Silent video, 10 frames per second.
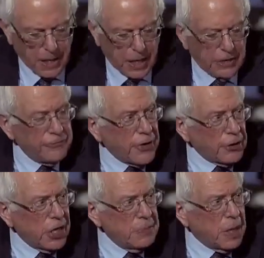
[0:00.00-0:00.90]
and
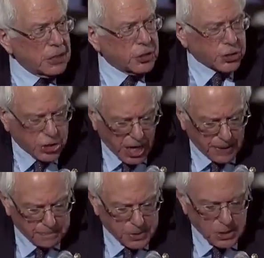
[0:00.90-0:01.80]
very much
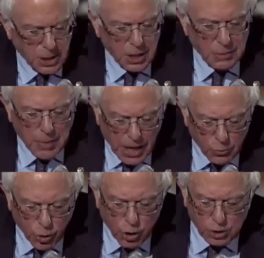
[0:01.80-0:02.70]
shaped my
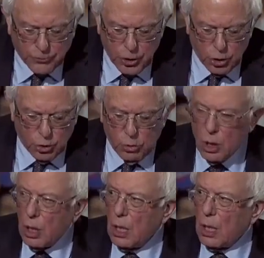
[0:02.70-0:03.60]
worldview
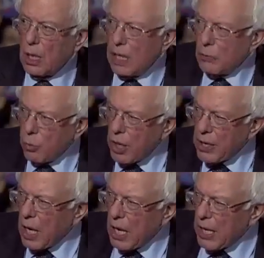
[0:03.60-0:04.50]
and what
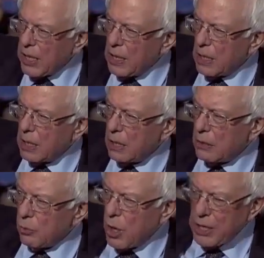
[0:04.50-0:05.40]
I
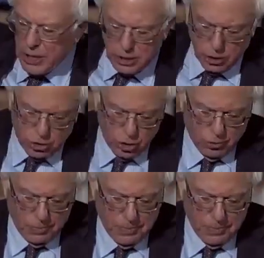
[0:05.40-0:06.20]
wanted to do.